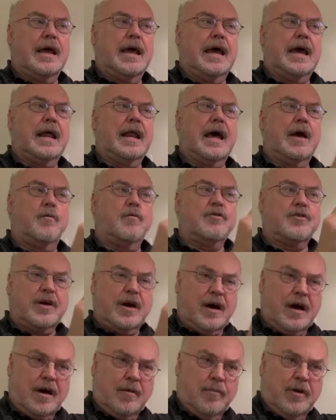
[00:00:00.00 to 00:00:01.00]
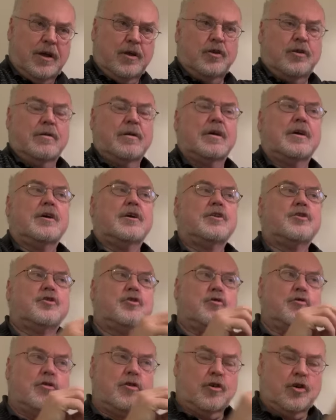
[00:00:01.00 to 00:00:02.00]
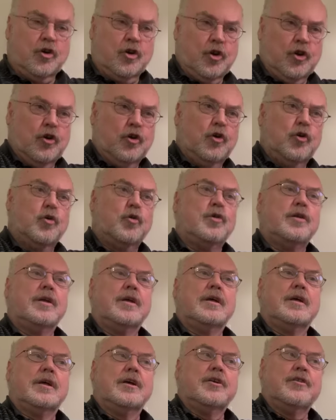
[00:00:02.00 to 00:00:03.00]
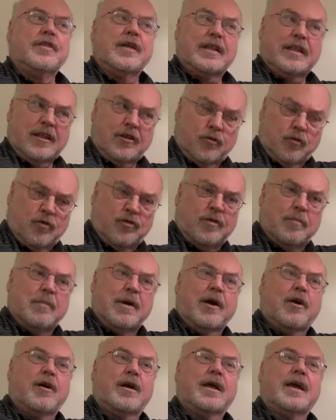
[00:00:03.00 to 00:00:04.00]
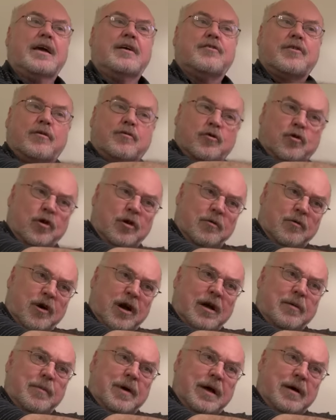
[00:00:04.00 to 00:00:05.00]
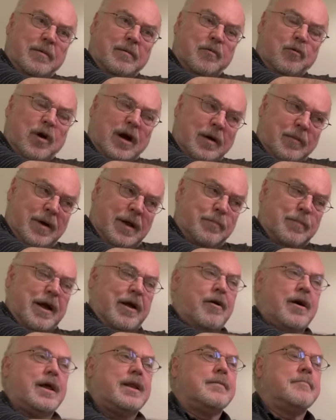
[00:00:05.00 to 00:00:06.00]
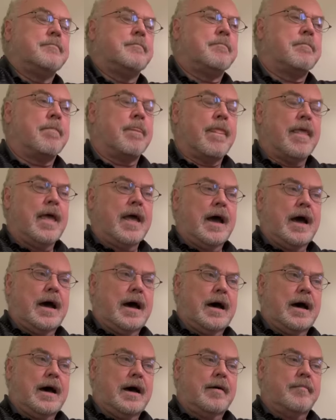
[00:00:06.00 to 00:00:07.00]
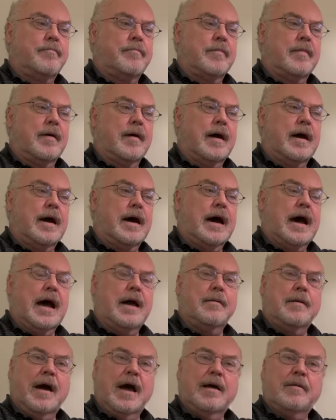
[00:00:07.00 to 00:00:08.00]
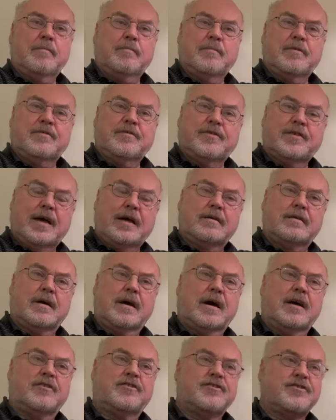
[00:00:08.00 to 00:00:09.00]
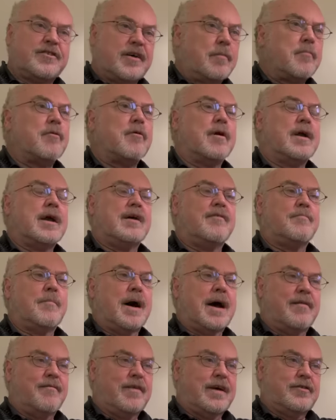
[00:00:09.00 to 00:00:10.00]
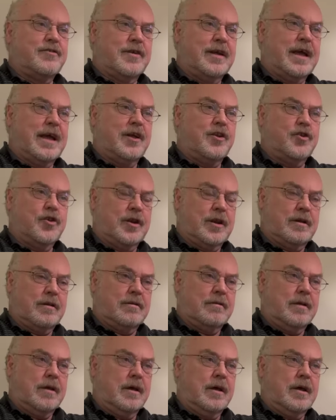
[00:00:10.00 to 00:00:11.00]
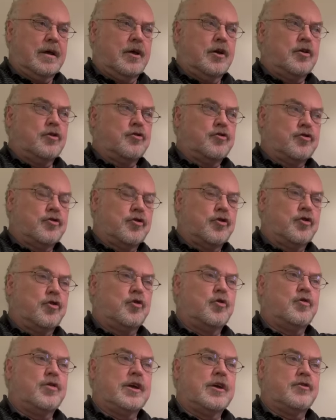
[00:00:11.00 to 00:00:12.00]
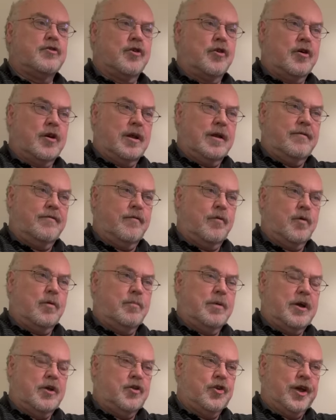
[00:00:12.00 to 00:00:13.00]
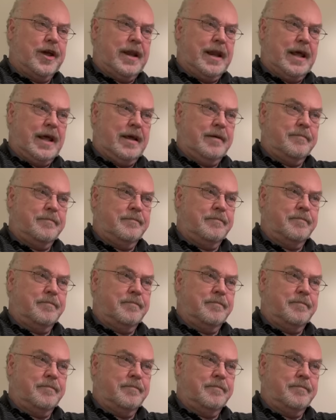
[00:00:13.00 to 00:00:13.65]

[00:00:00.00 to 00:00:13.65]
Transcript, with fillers: and I was coming to conclude you know, that this was a merit case. I was going to recommend recommend merit. Um, uh, I, I sent a summary of my investigation to the attorney for P G and E,